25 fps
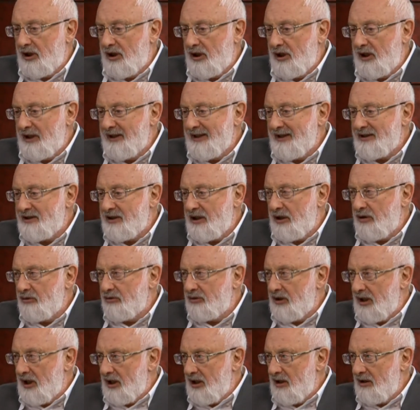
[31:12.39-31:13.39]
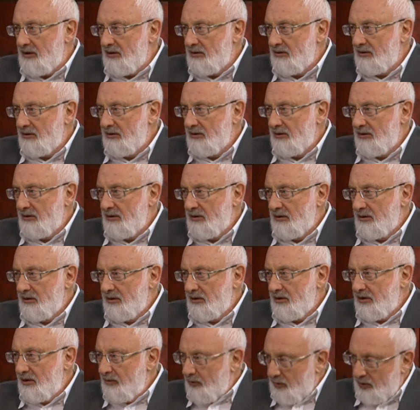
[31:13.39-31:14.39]
judgment and
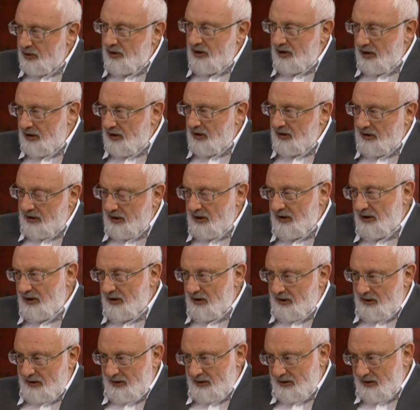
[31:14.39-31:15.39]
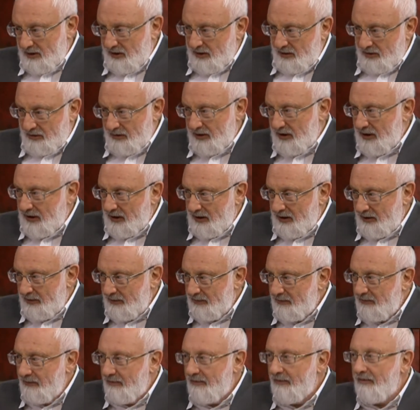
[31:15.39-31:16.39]
mercy. That I, what does that mean? That I
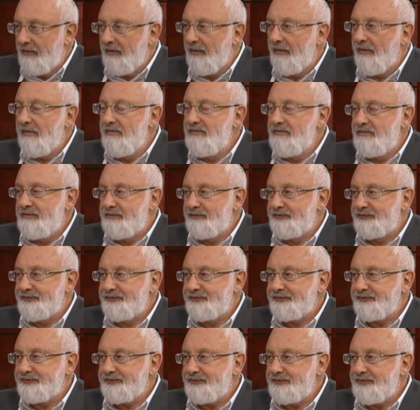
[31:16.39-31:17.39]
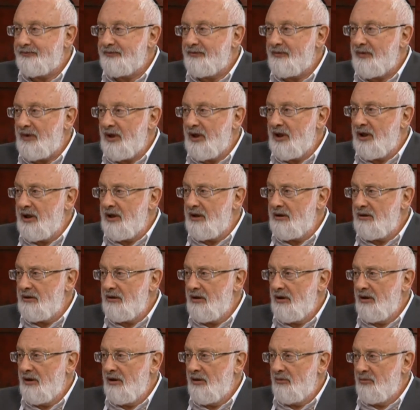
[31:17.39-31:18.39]
want to take advantage of her,
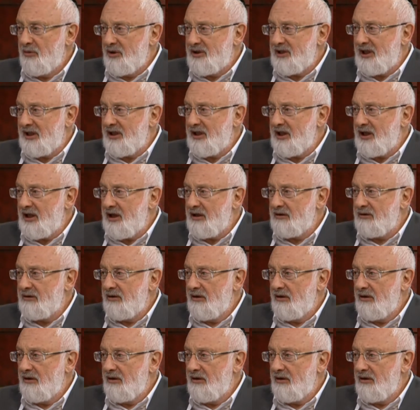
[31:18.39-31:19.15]
as you know.